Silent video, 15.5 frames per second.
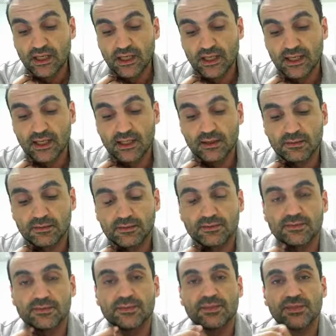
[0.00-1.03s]

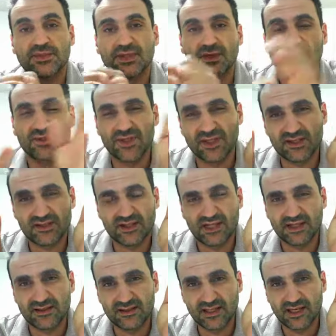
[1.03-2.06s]
So just
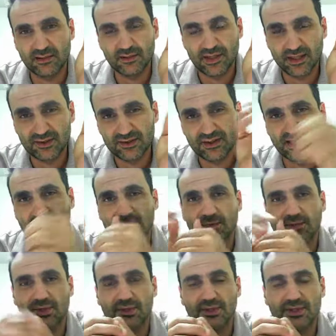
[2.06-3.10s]
those
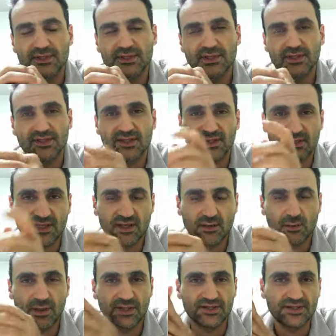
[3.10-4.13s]
10 points and just
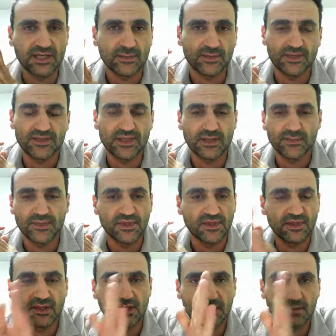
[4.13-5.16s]
that one chapter
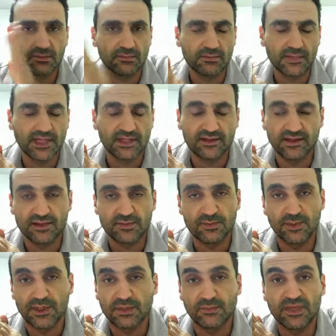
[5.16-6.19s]
9, make this
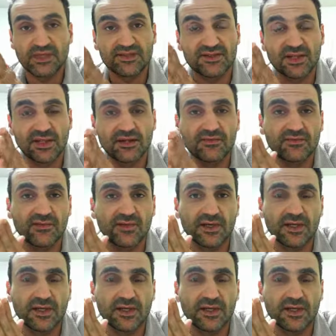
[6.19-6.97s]
book a must have.